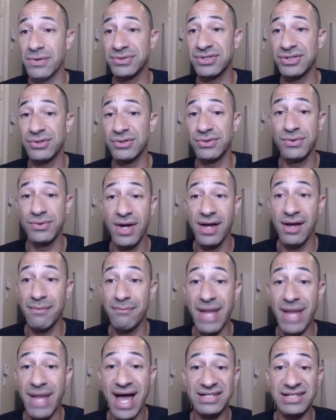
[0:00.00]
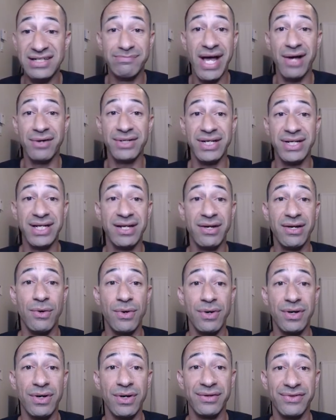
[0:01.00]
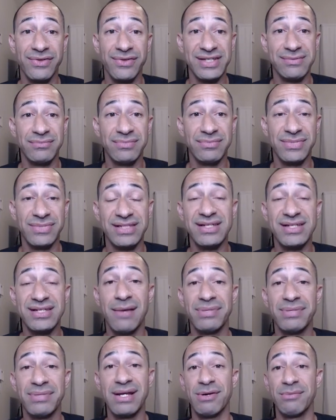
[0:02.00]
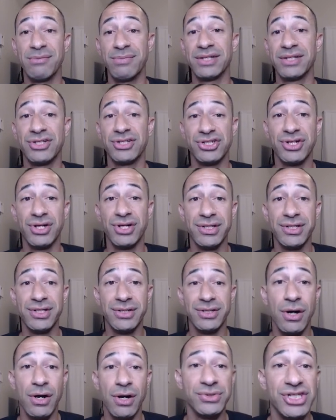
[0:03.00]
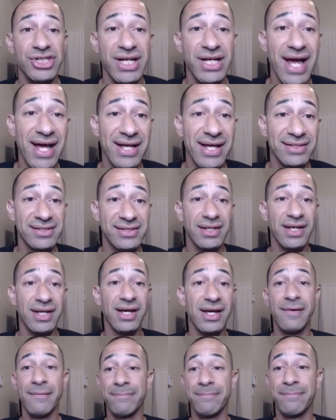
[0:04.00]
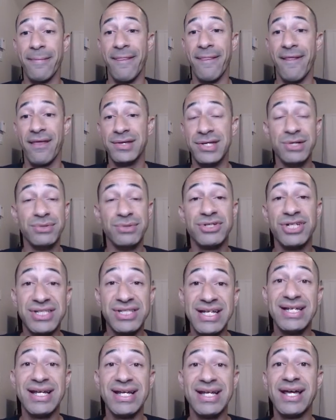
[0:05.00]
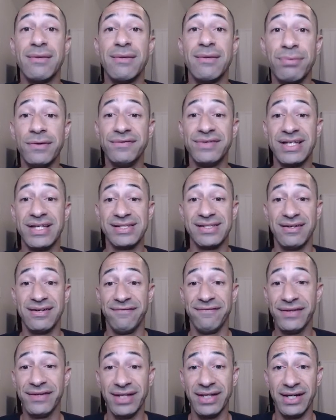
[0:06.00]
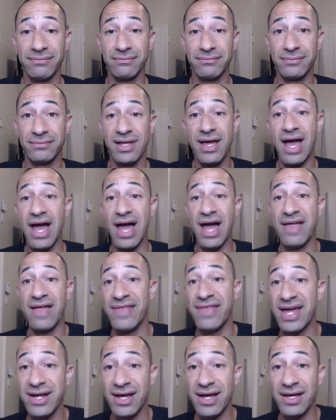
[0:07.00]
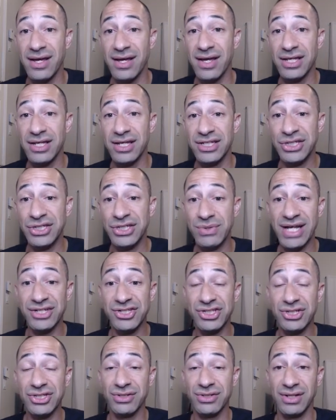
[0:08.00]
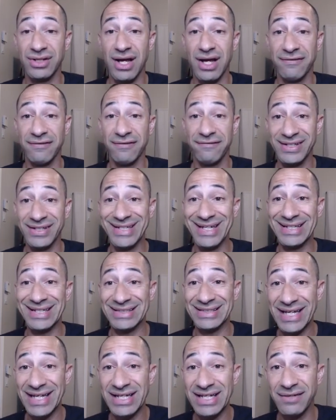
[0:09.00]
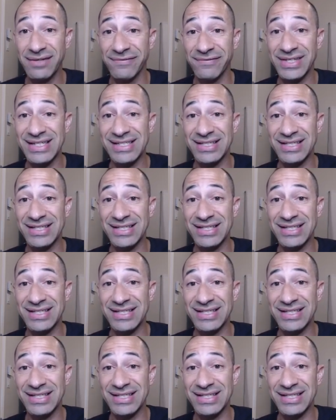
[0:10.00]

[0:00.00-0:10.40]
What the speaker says: to MaxBounty or this company I'm about to show you, OG Ads. You just need to get approved as an affiliate, and then you get your affiliate link for these